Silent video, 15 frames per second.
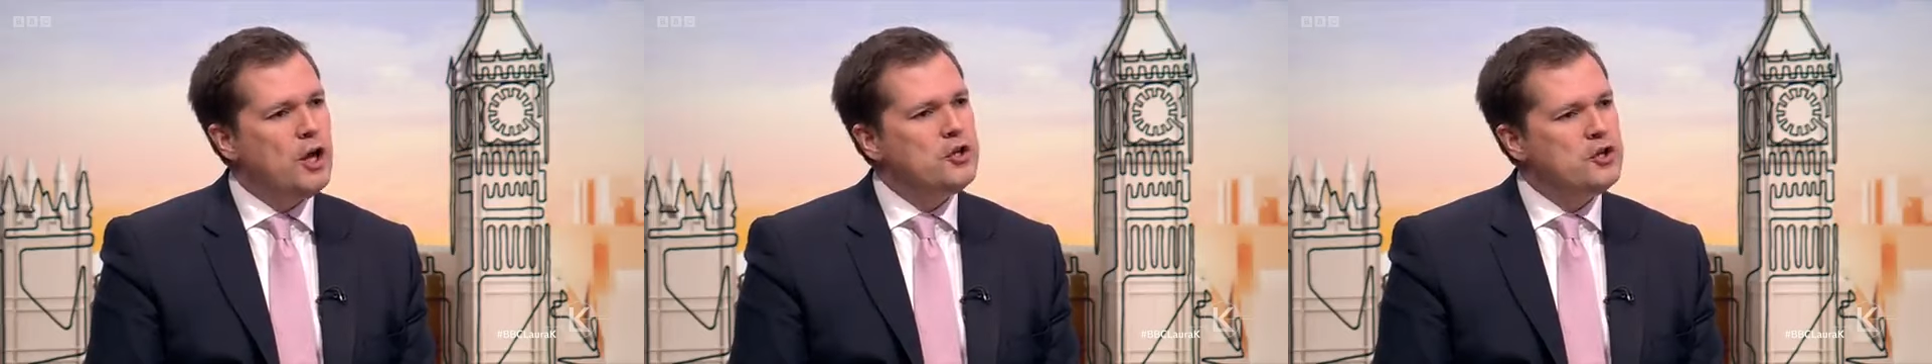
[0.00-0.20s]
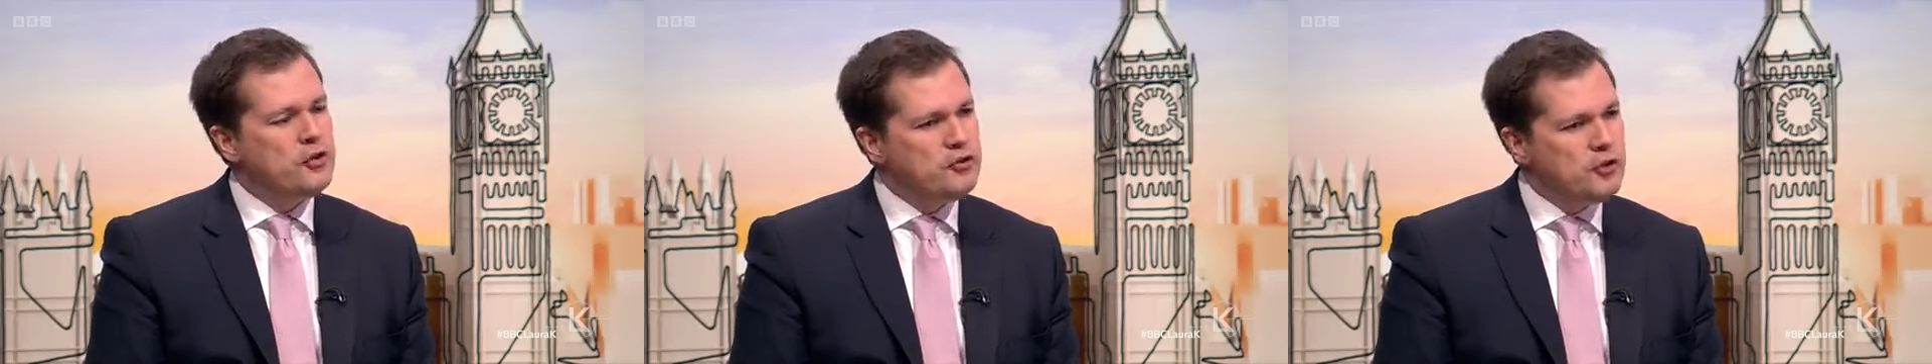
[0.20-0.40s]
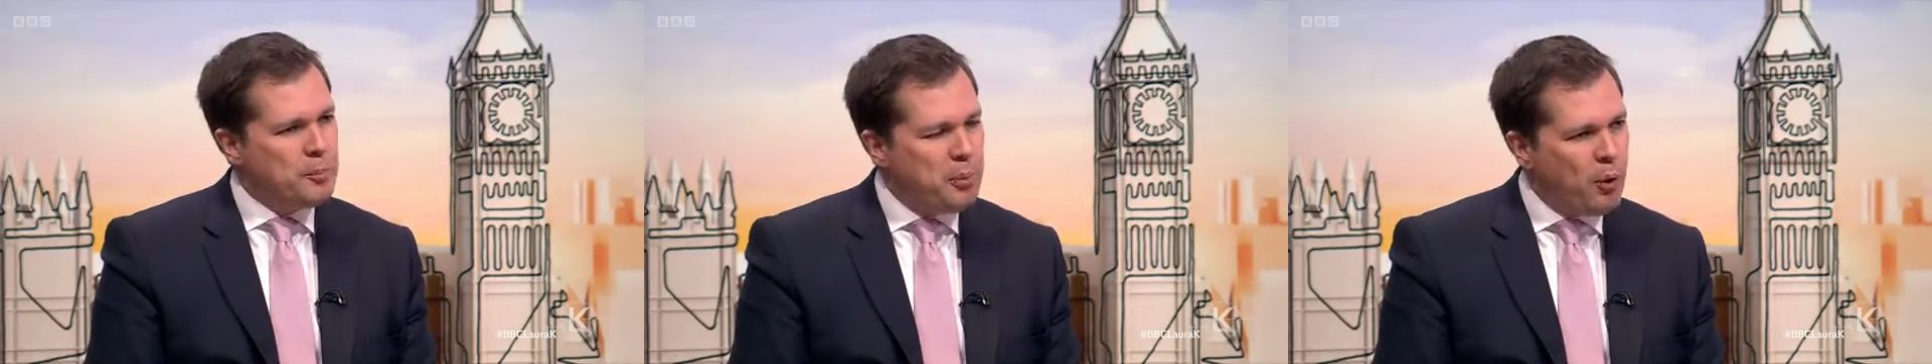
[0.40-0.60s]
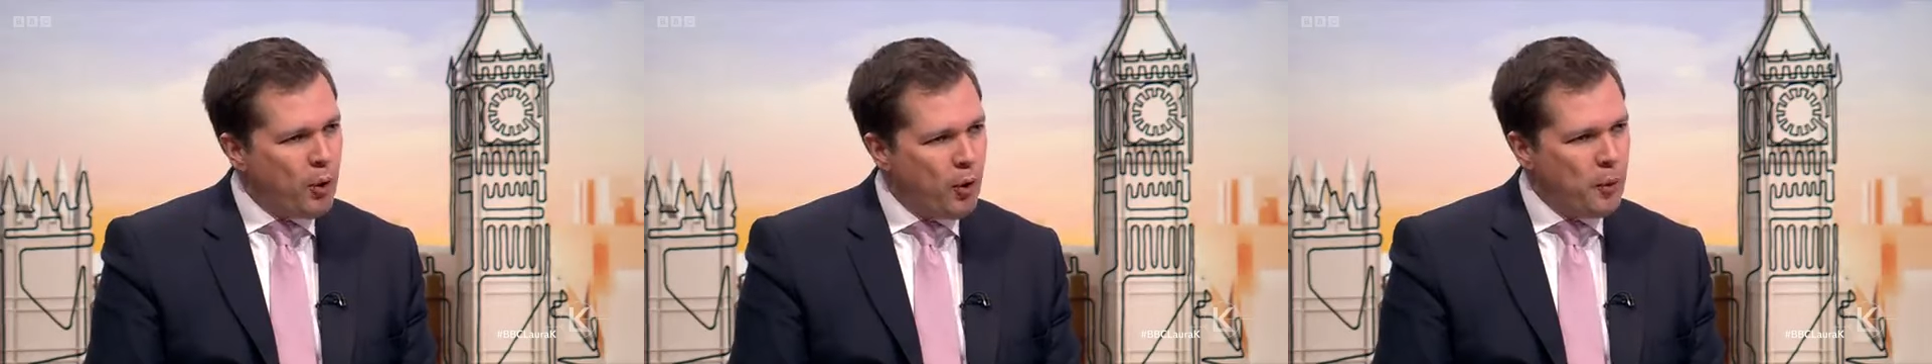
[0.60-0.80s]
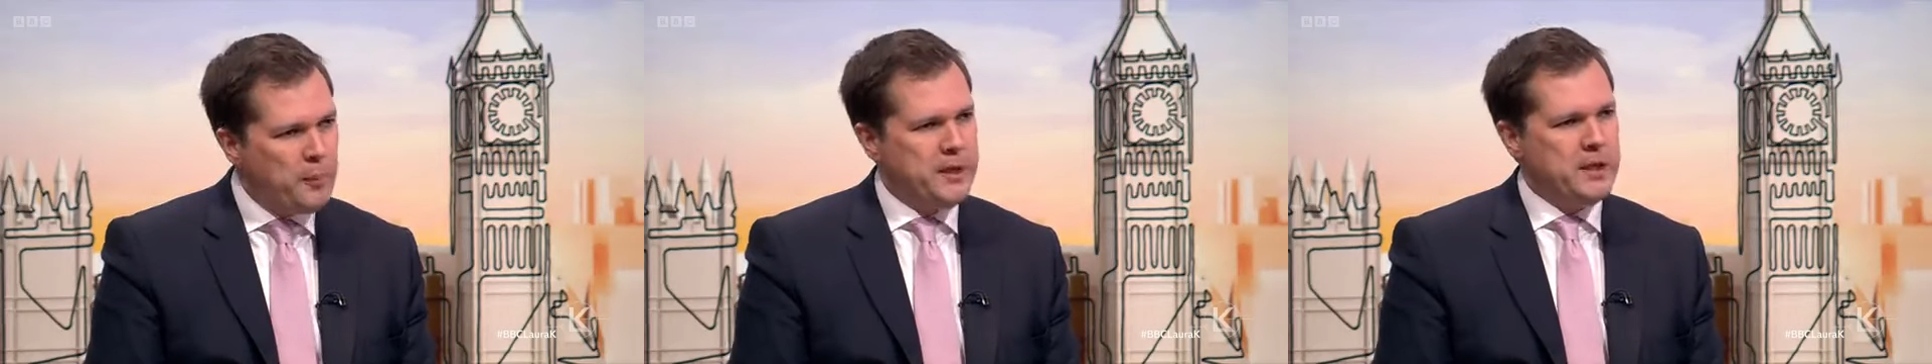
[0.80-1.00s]
to
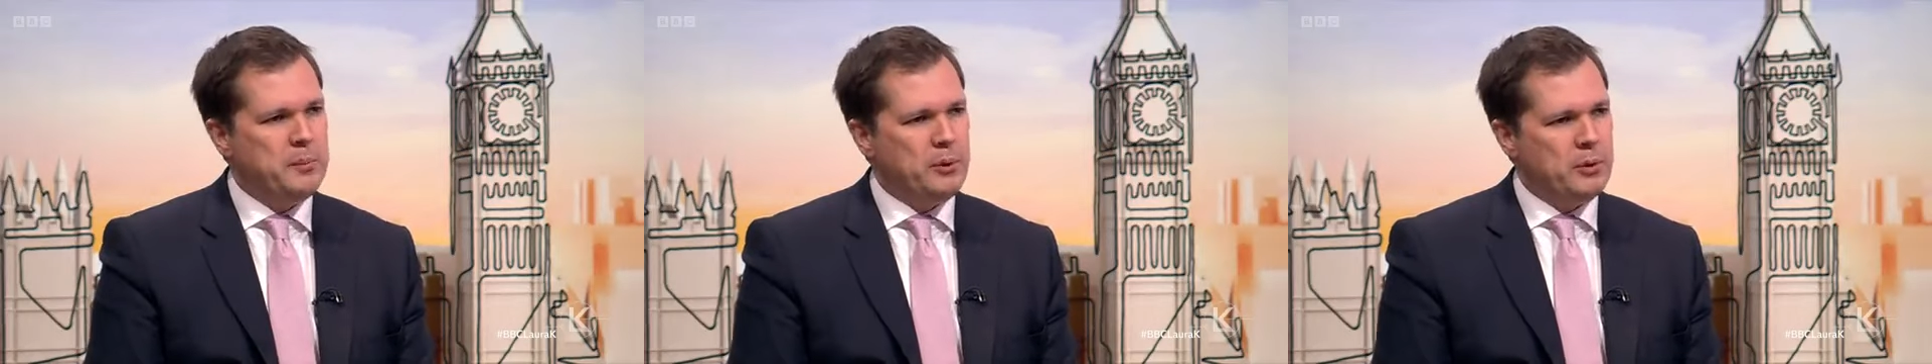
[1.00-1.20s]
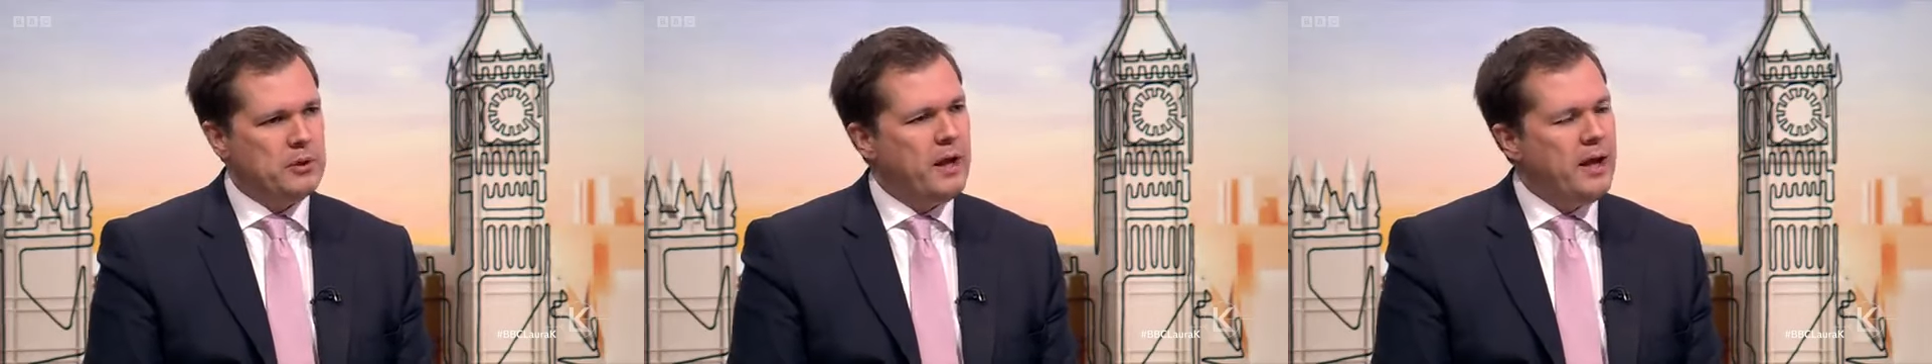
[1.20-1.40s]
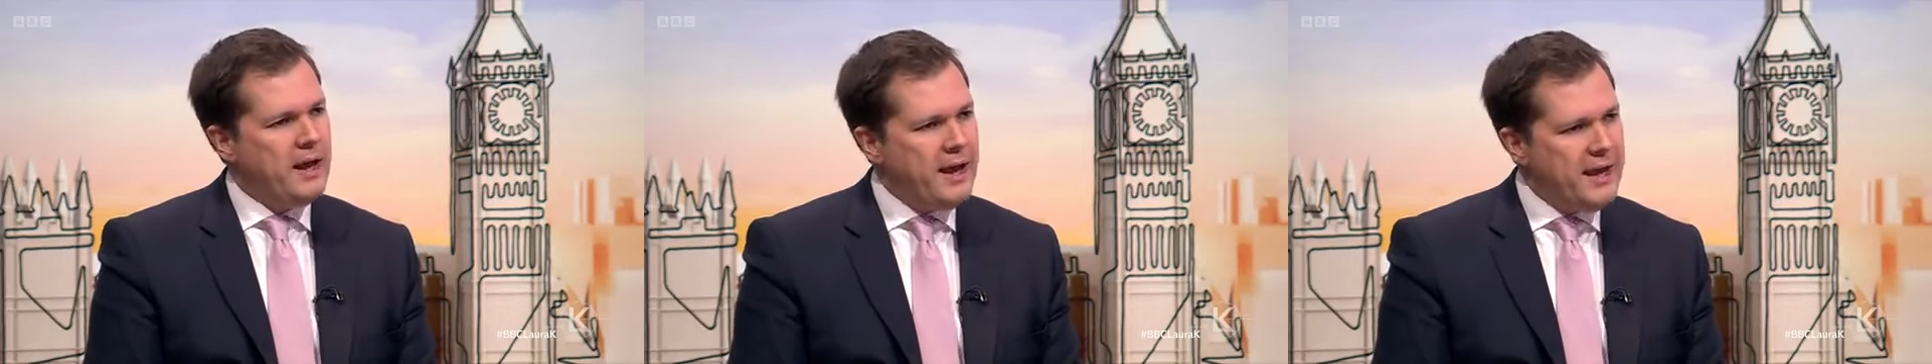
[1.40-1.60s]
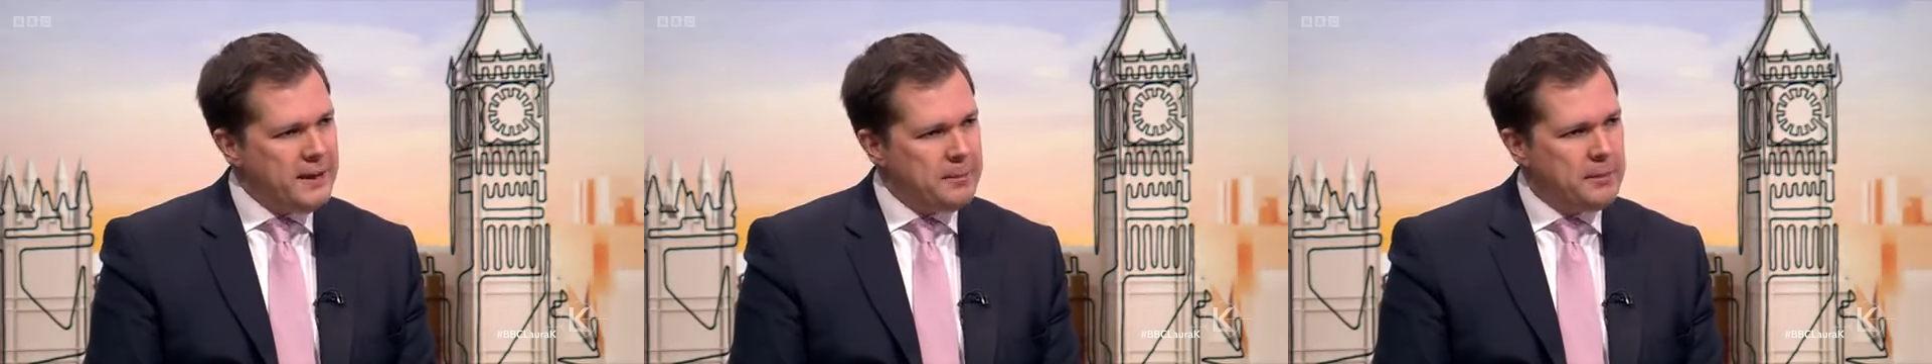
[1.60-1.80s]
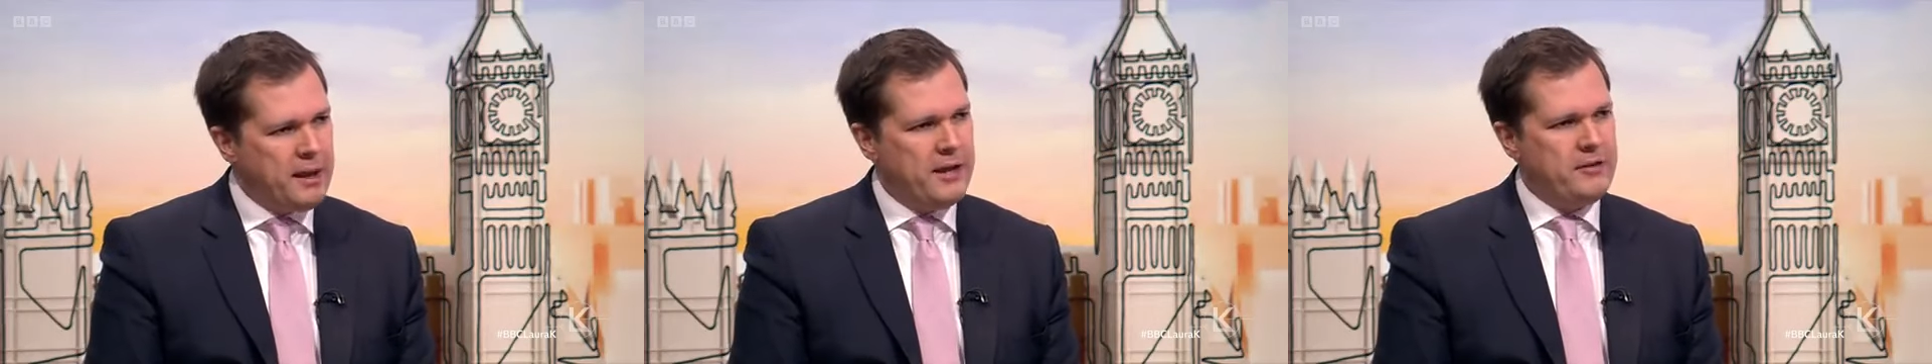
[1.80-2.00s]
support people
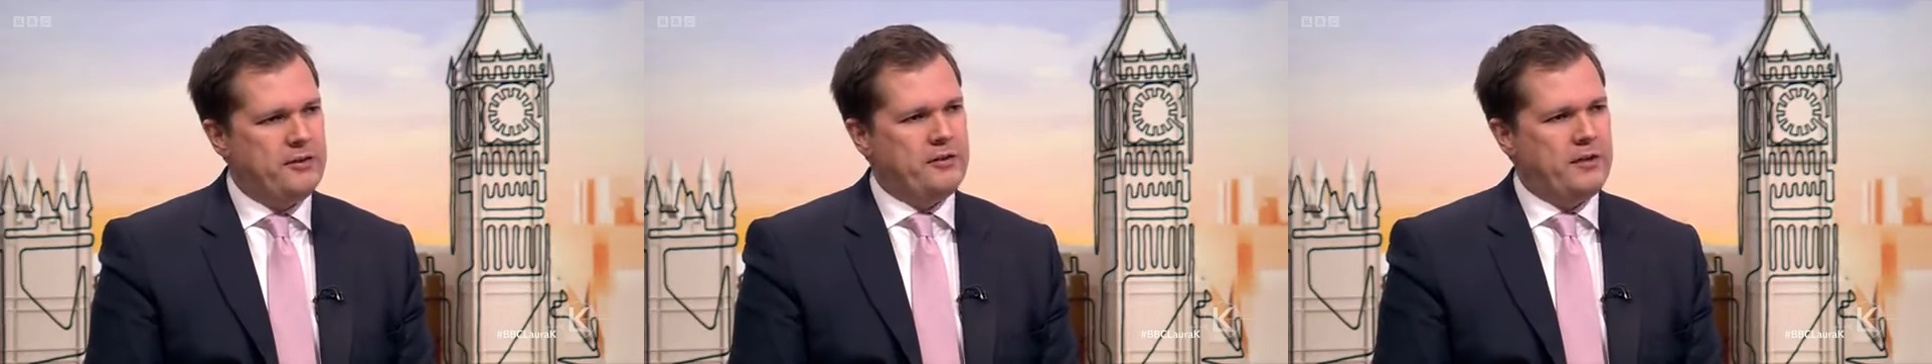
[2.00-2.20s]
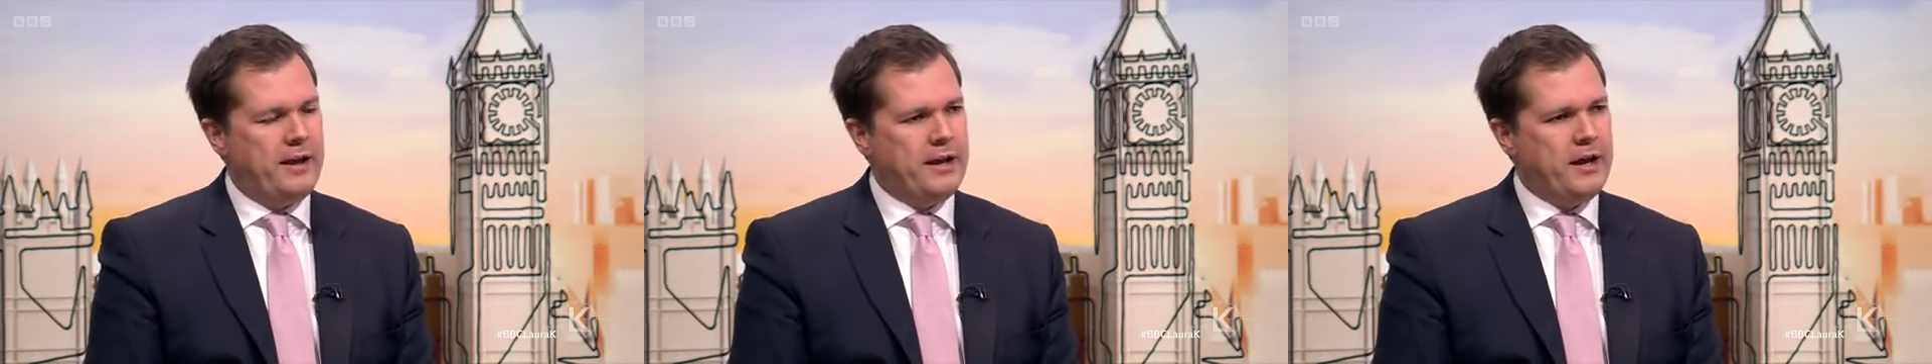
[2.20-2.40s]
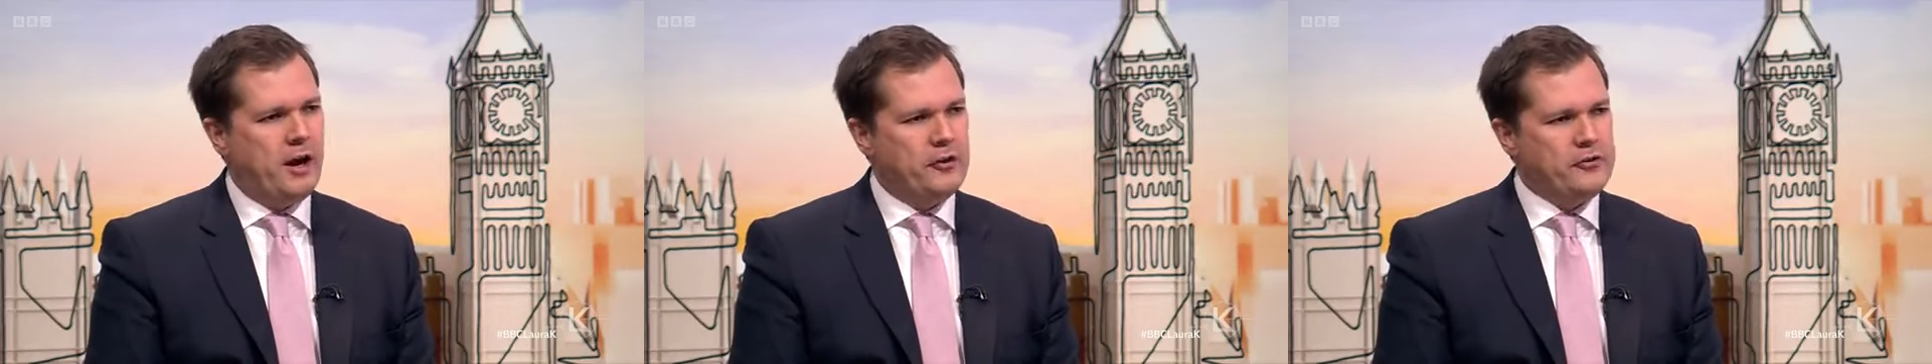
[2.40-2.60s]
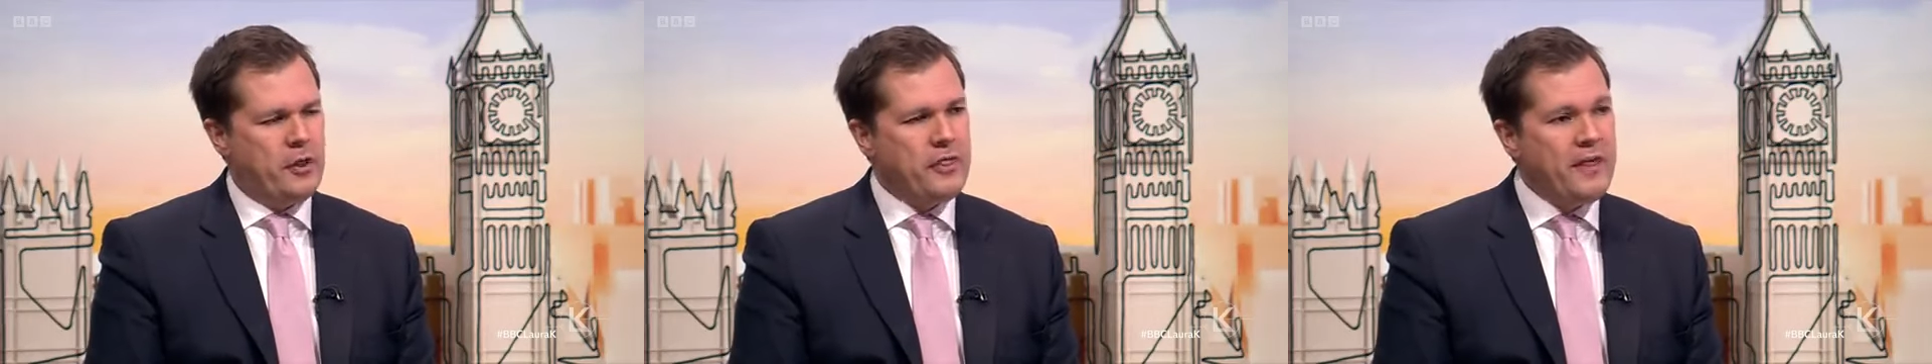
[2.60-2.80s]
in places like Gaza.